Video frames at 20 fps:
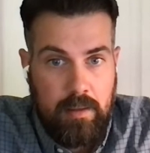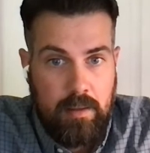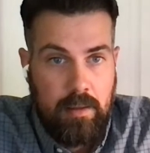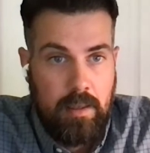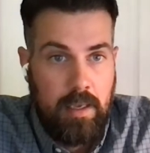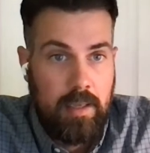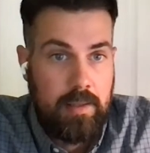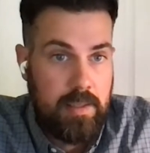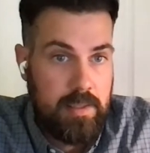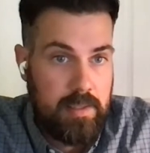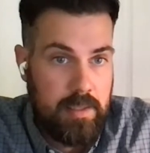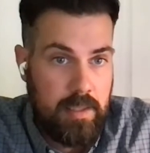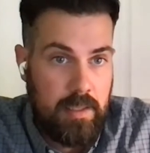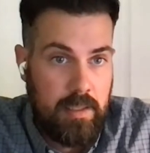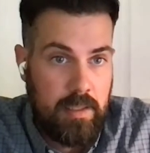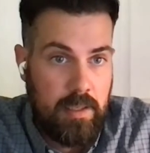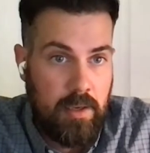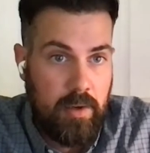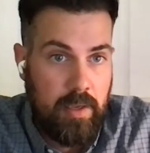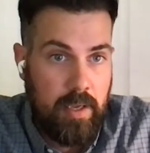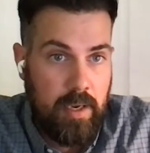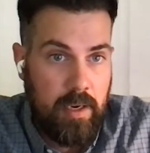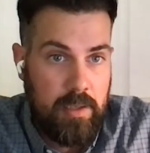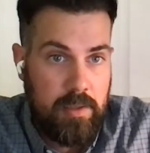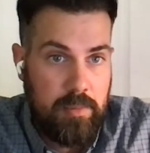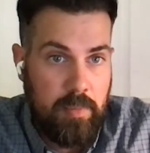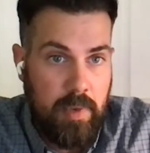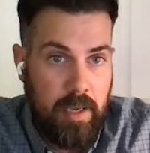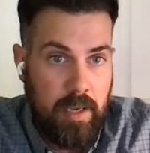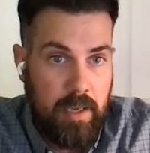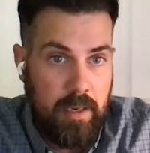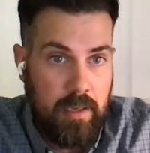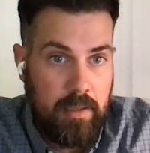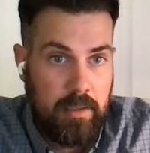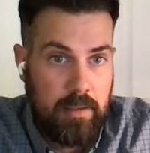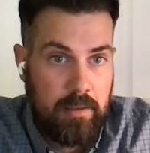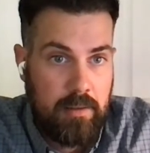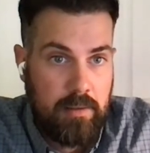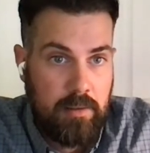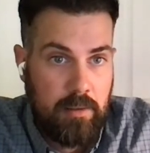and the CEO cares about
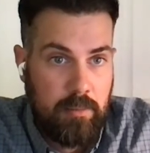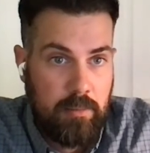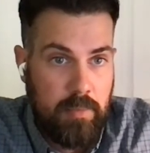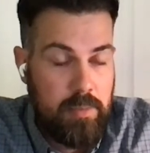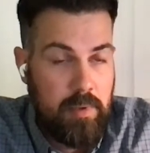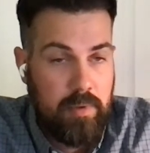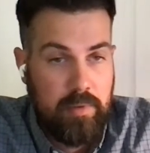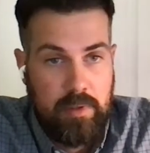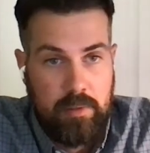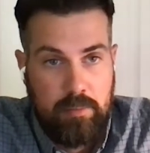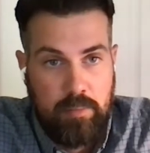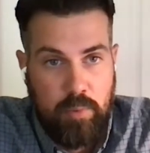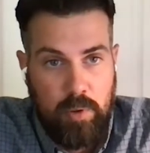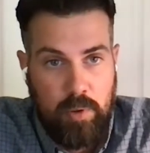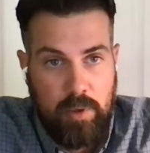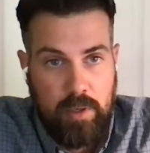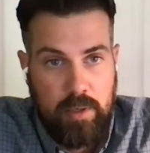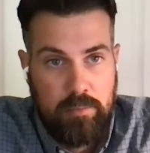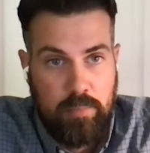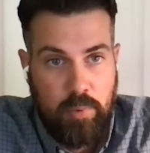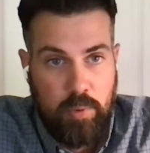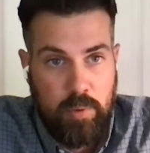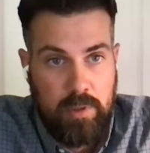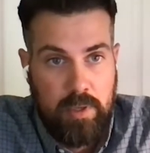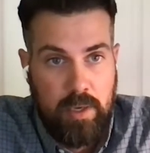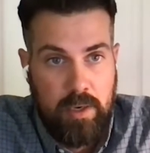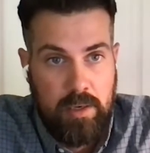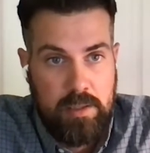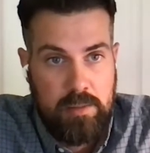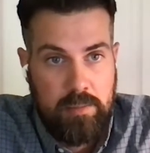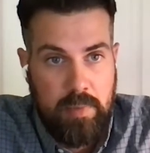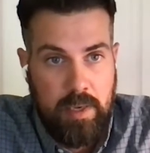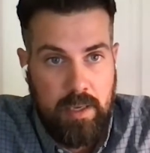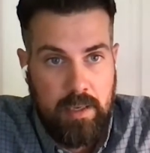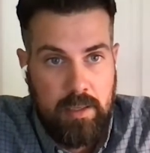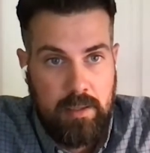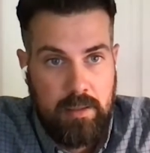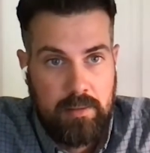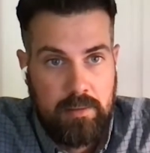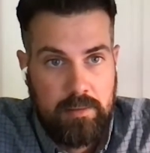it, or maybe even the board cares about
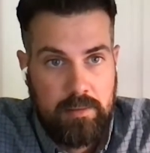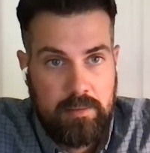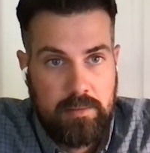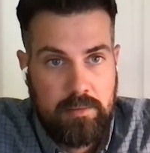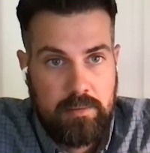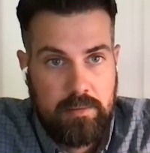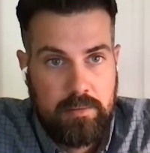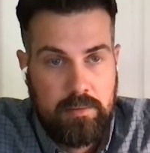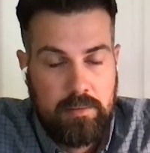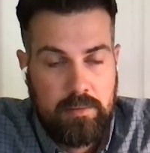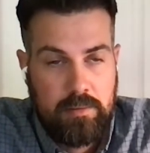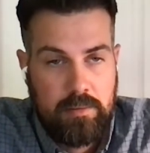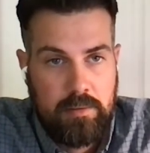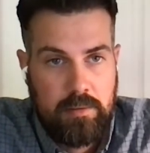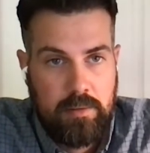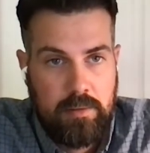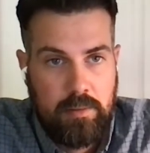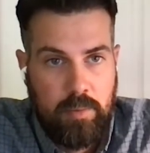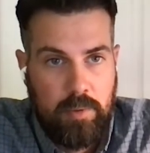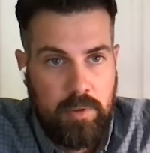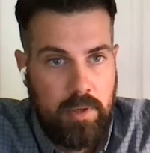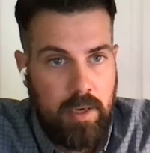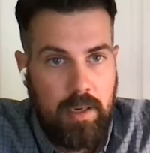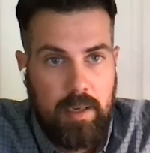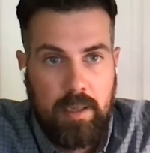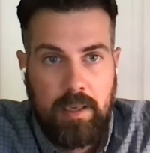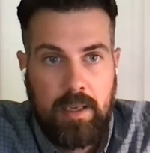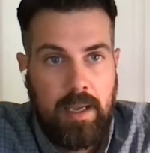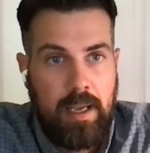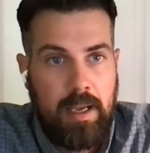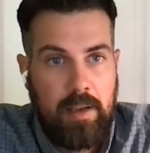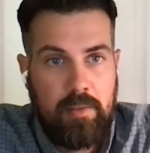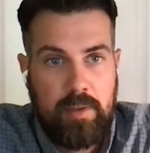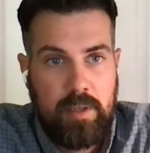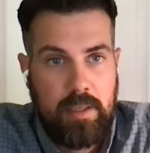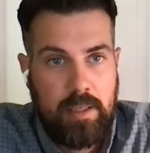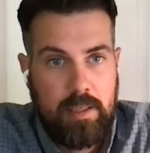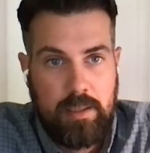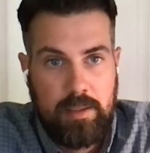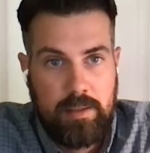it, we're not going to have
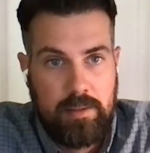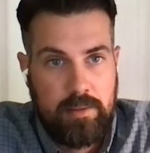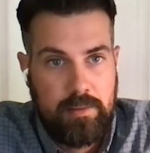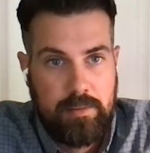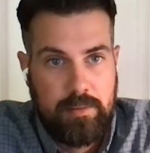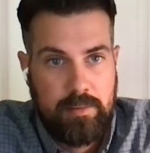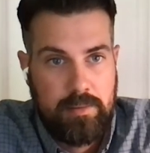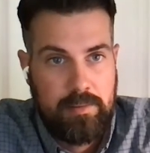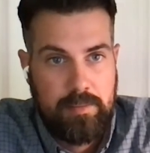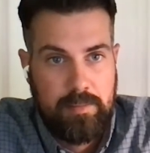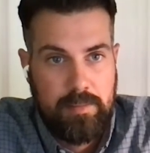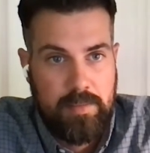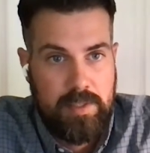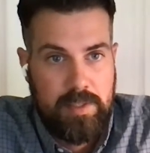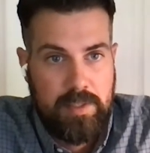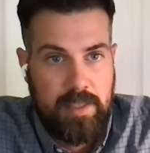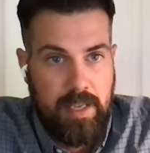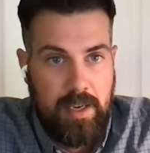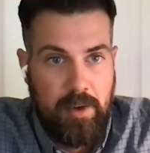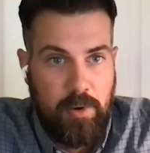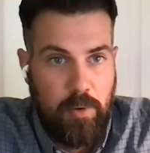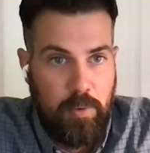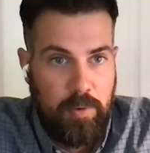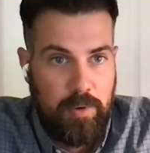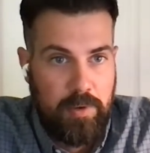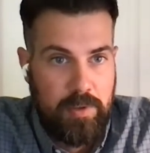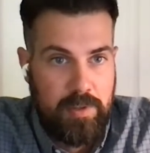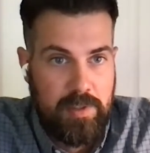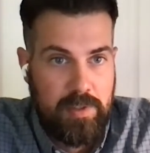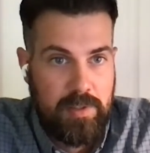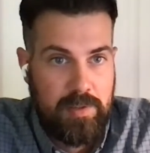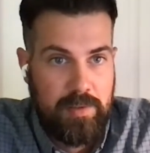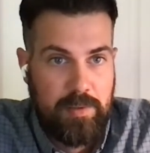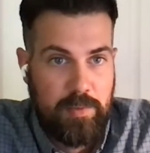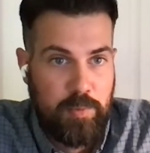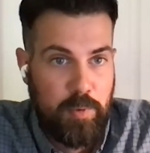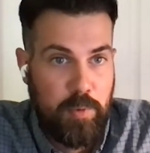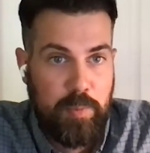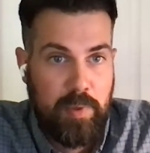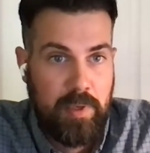any stakeholders
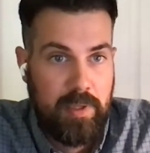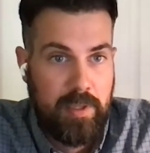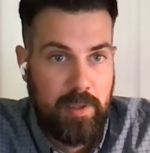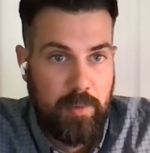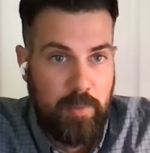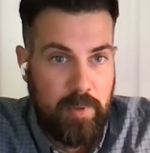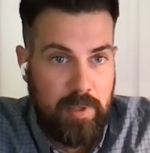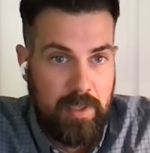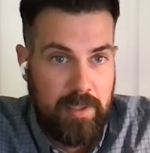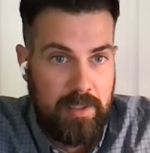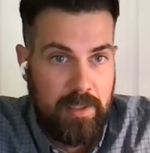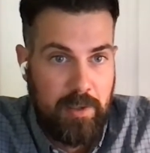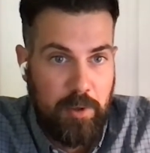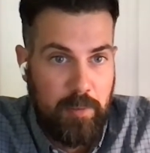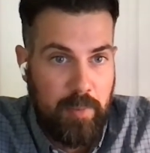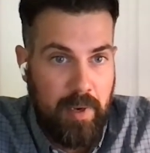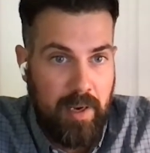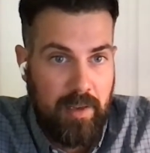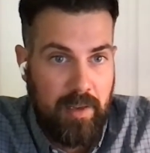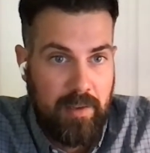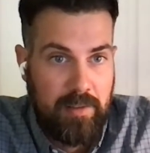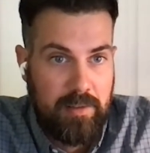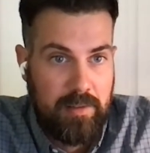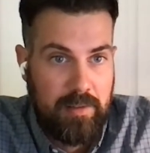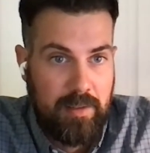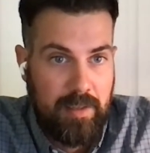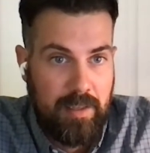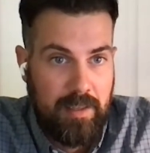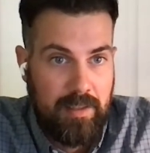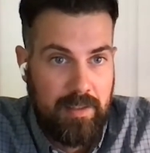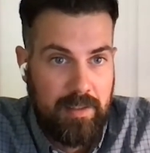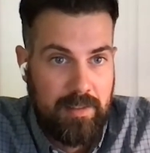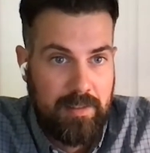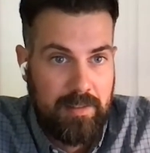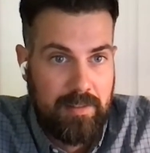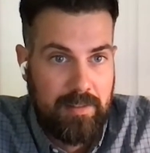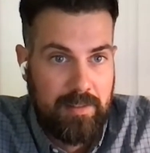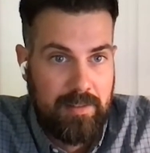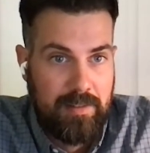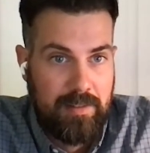swoop in that we didn't know about and
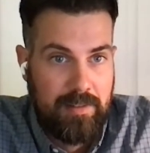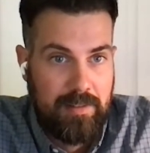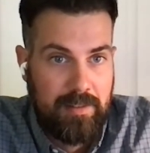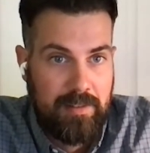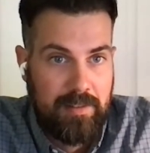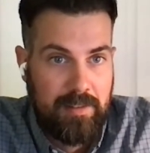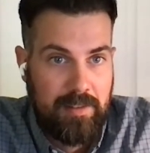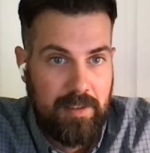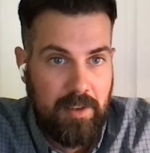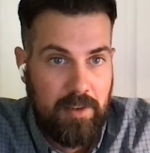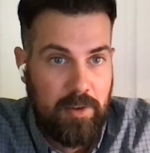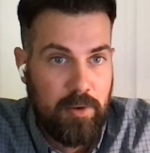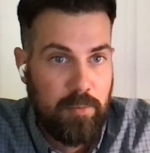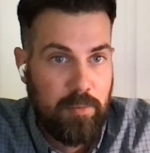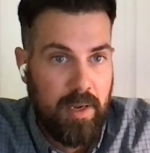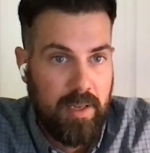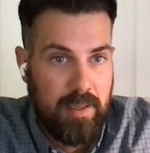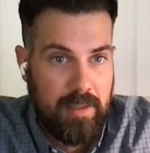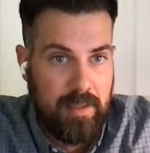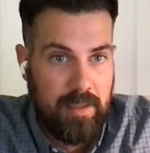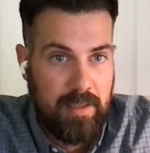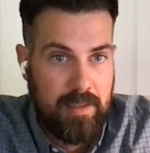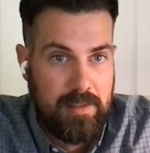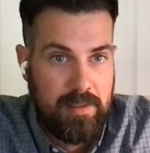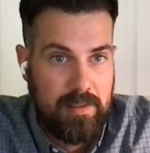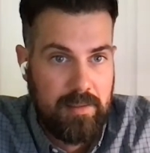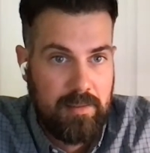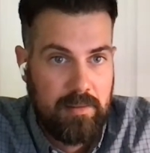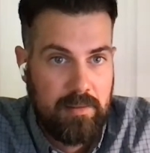undermine things,